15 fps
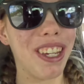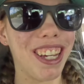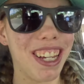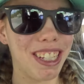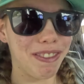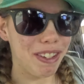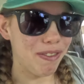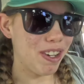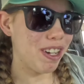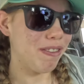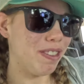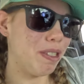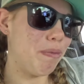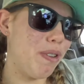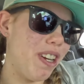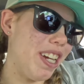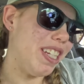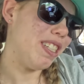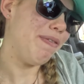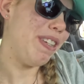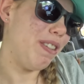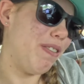because my mom
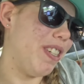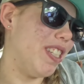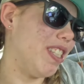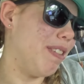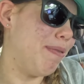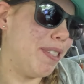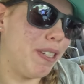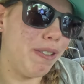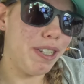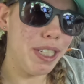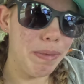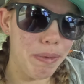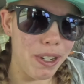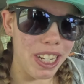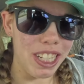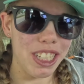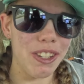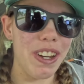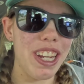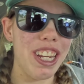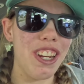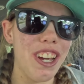surprised me with some soda spring, so
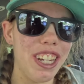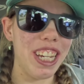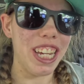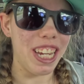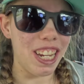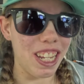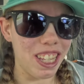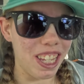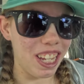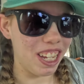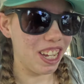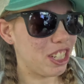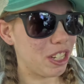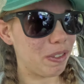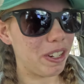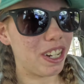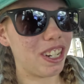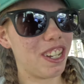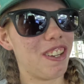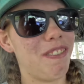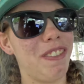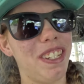I did not get anything. So we are
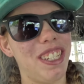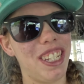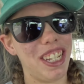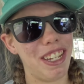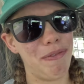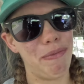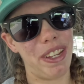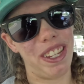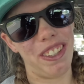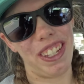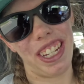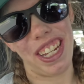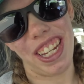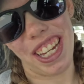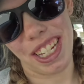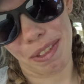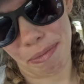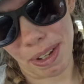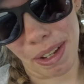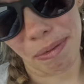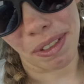going to give Bentley his pup